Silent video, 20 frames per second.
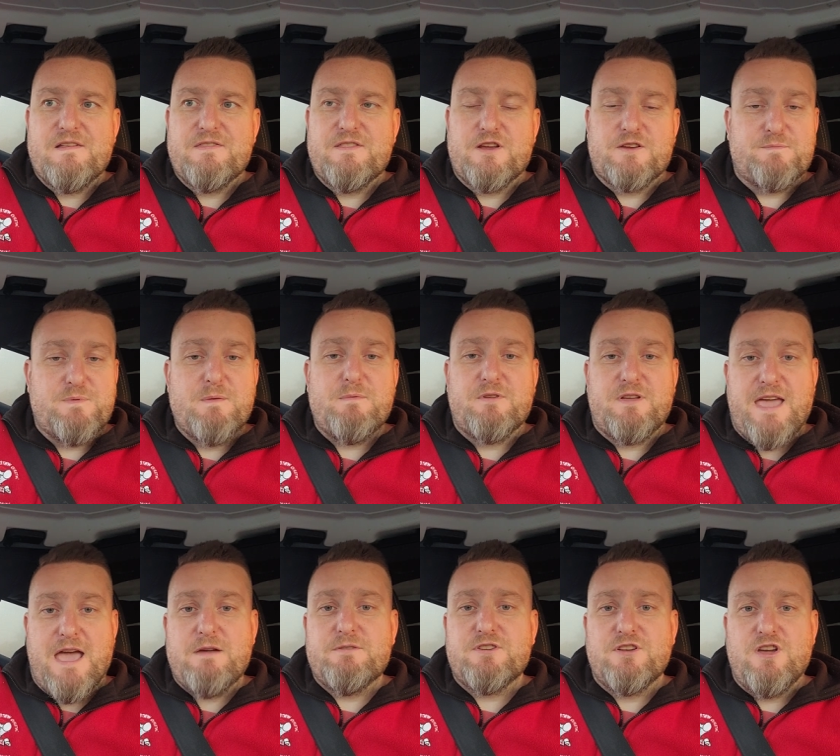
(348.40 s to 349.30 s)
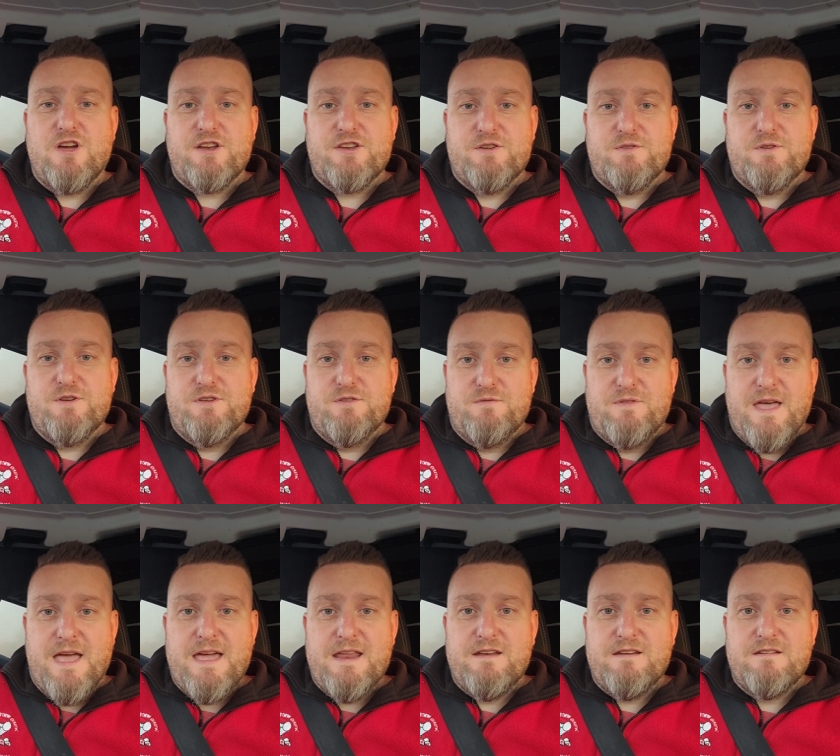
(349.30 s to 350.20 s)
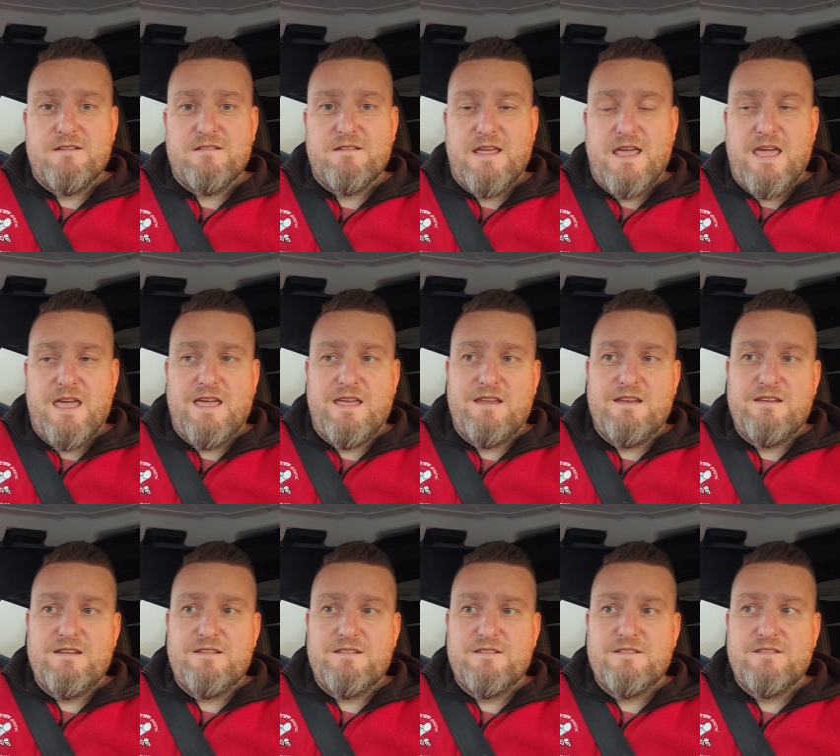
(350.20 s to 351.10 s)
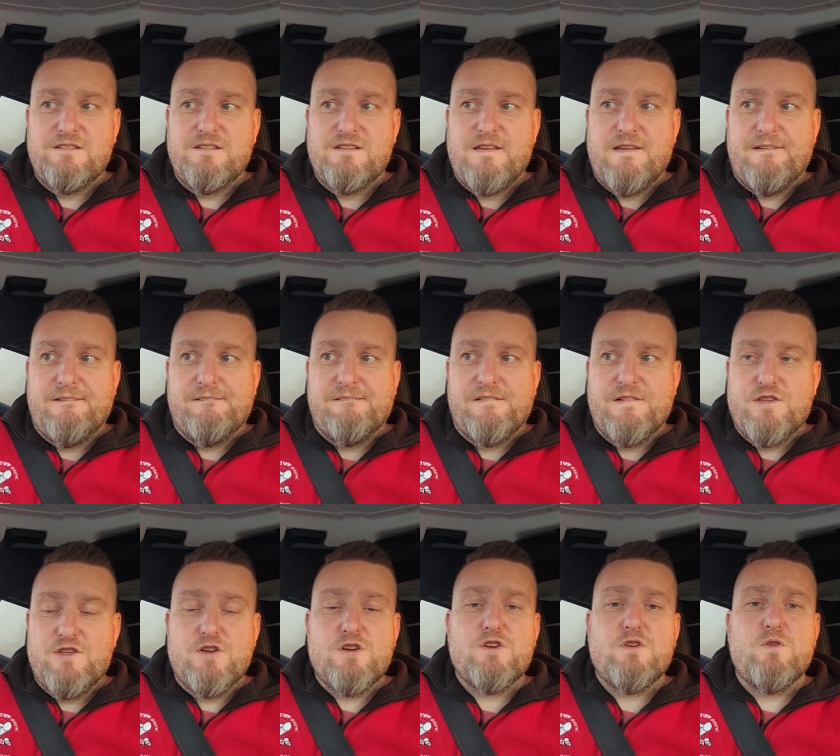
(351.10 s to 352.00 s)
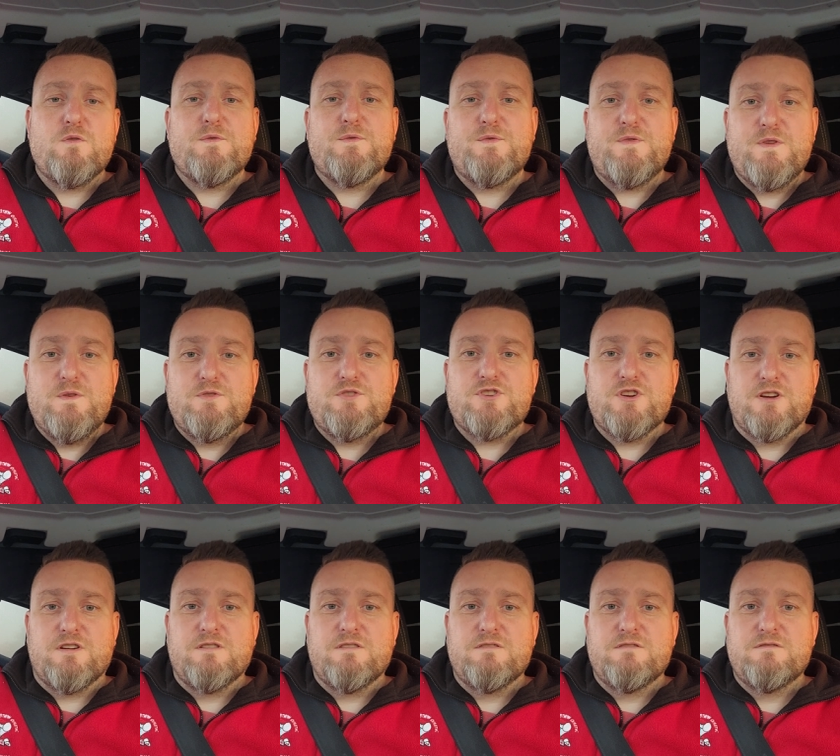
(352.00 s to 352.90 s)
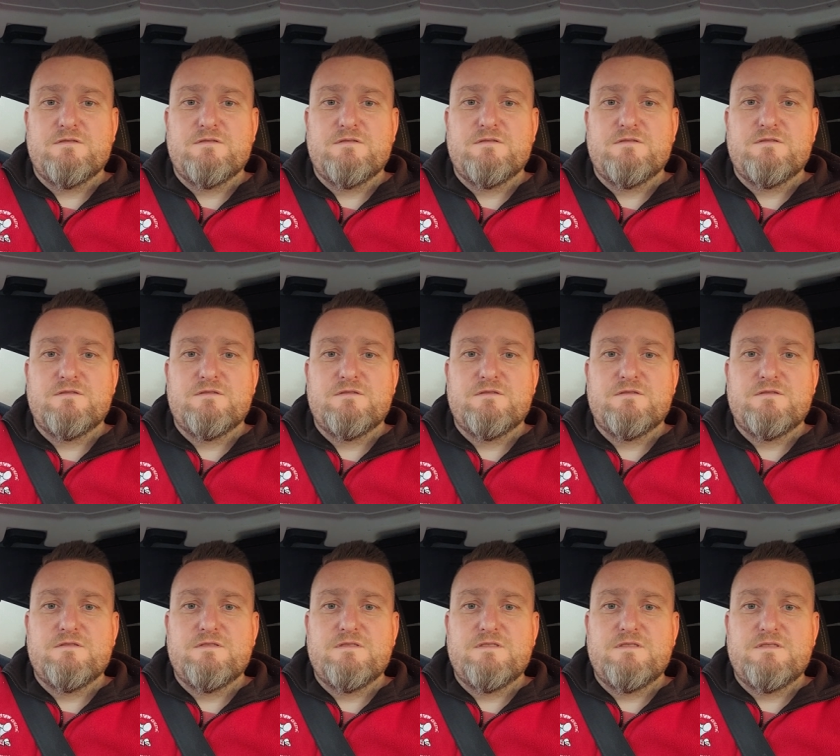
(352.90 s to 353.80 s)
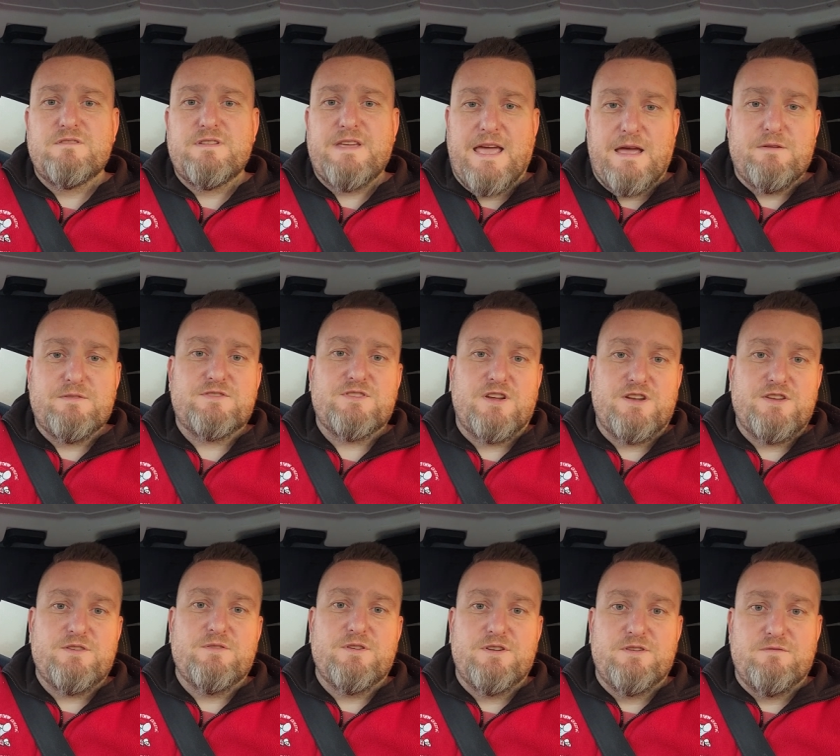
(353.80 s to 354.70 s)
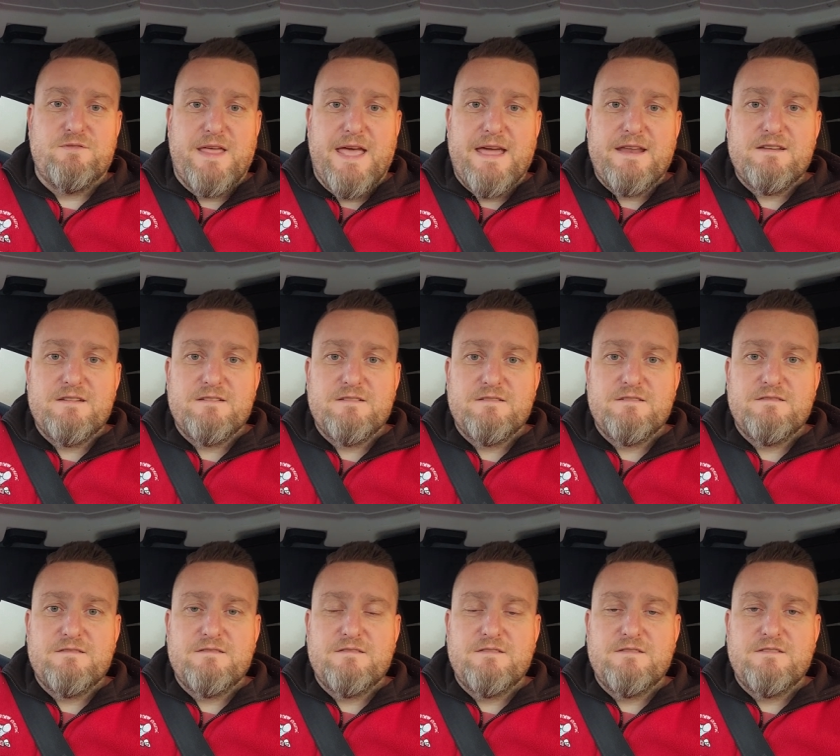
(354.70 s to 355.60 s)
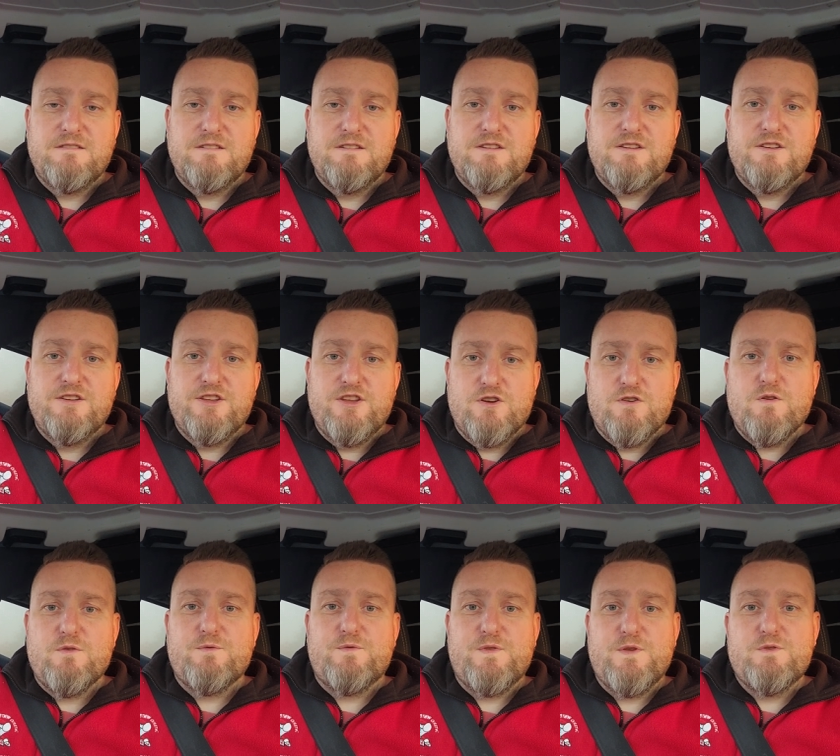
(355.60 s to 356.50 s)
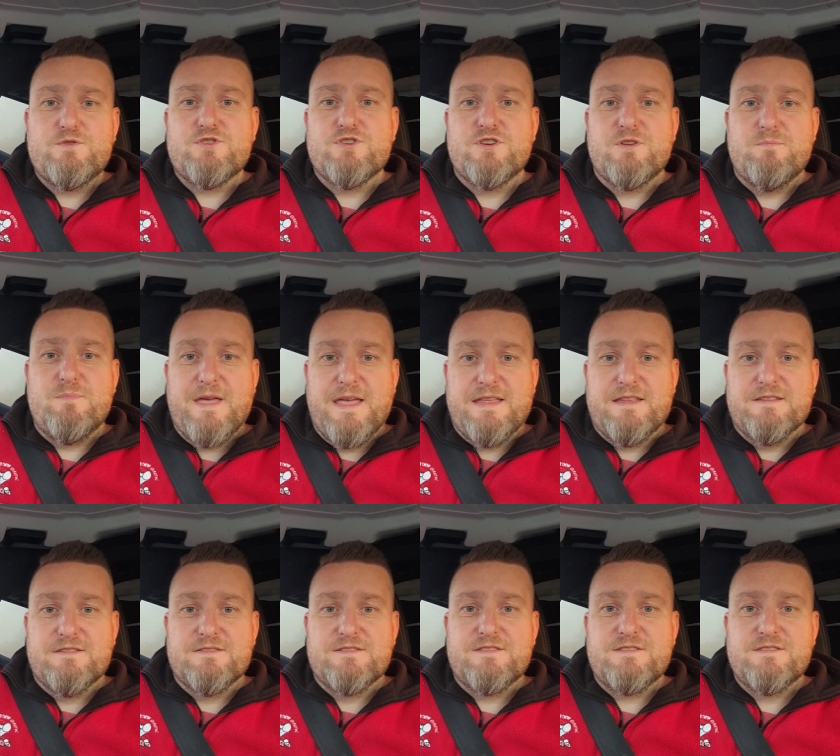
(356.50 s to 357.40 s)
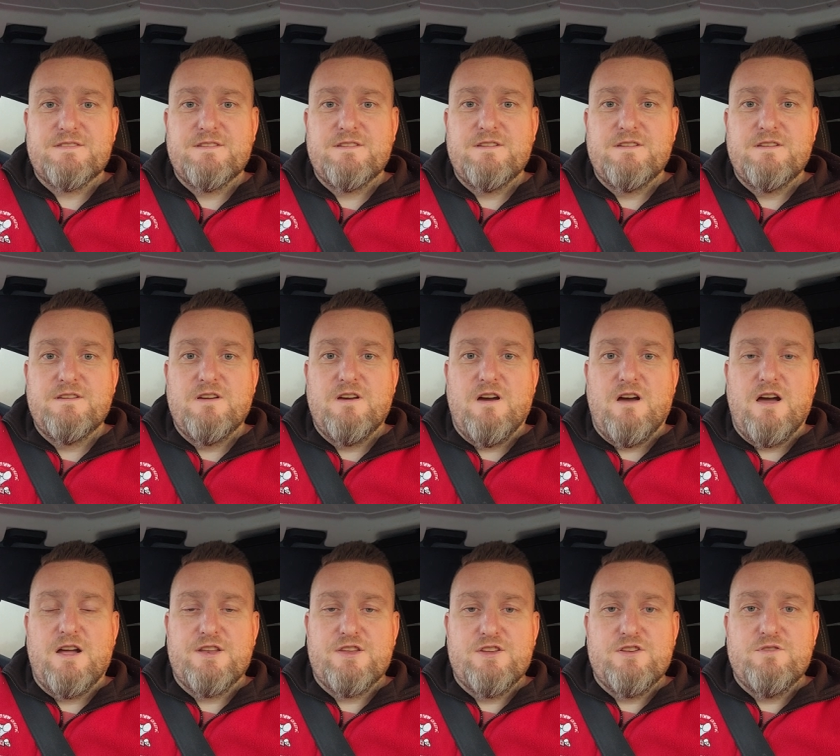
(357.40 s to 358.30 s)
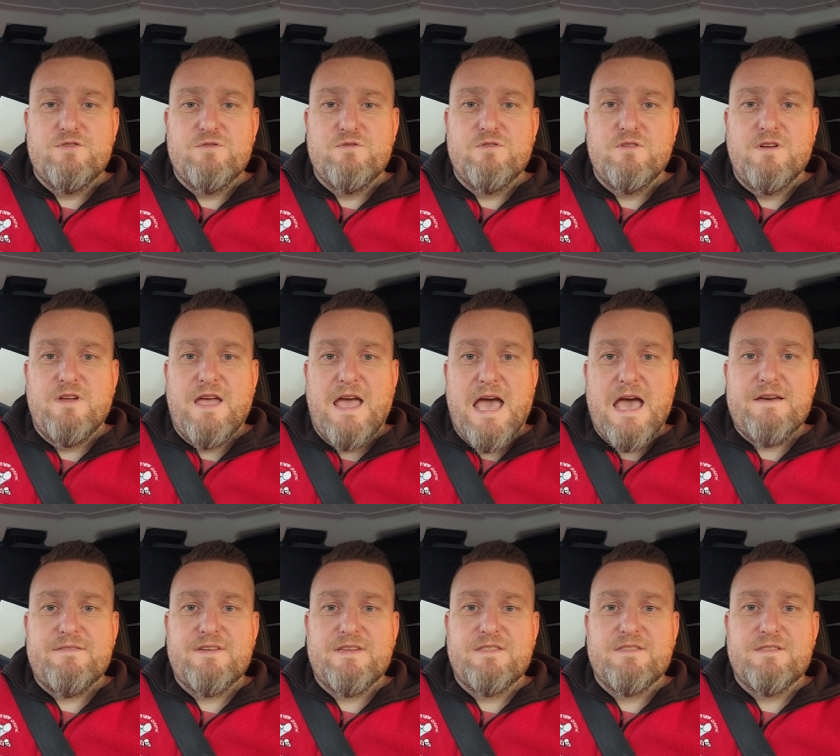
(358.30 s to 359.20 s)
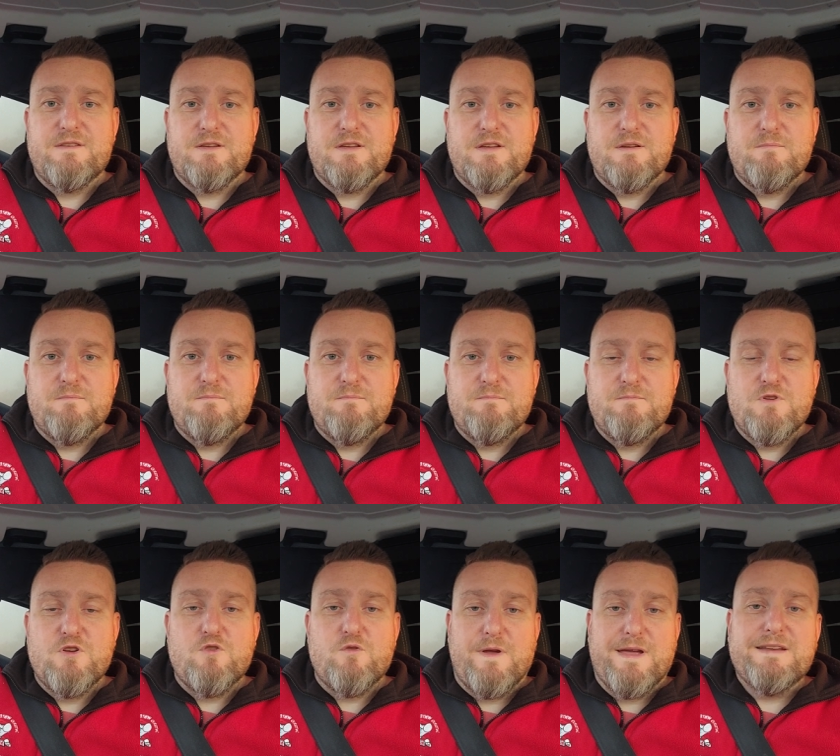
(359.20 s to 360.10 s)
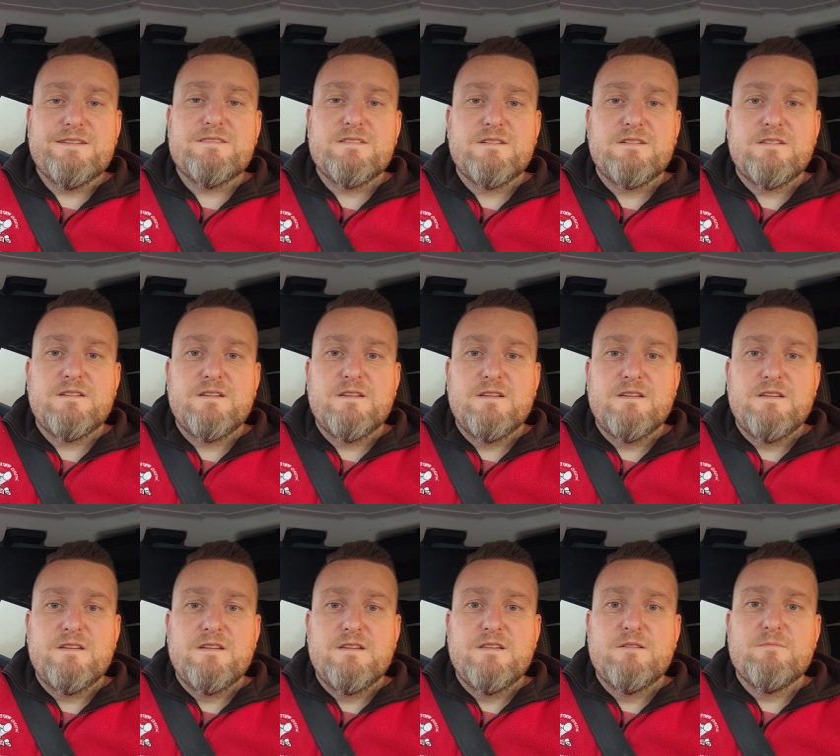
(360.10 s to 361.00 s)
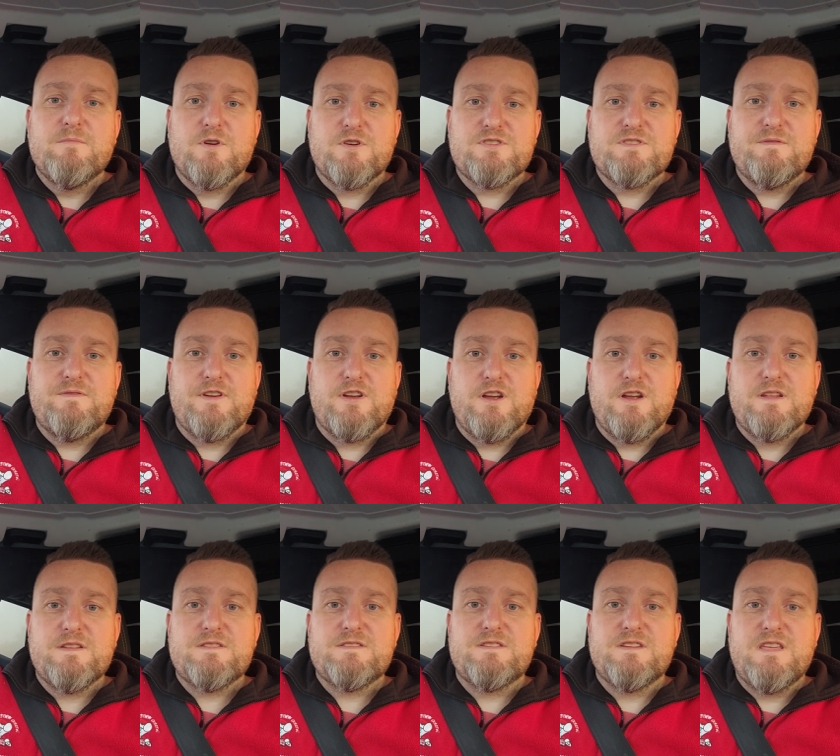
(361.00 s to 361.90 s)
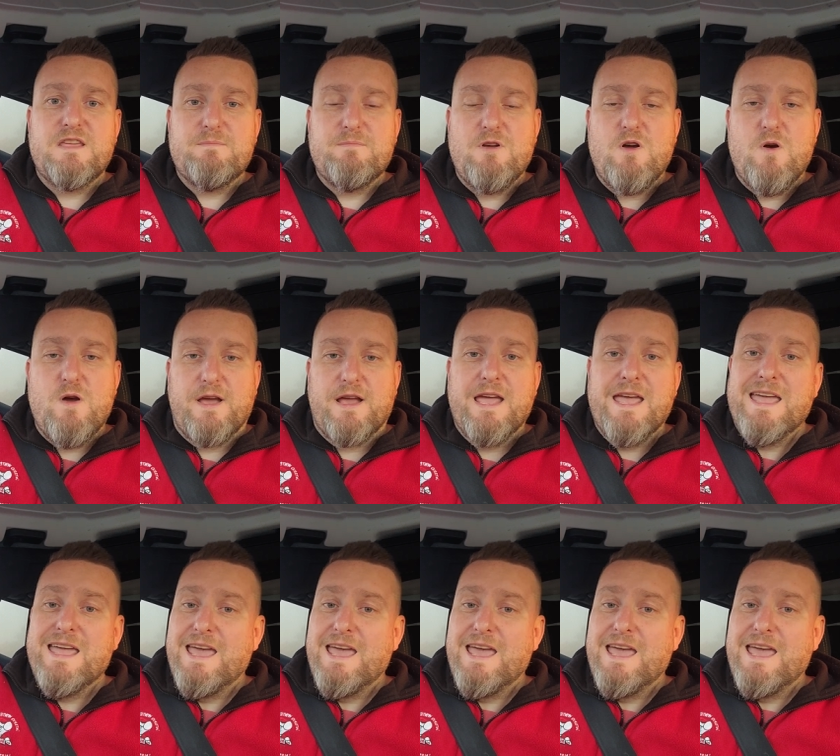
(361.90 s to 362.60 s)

there's people counting on you to do that, and your own future counts on you to do that. Your own future depends on you having the grit, perseverance to keep going.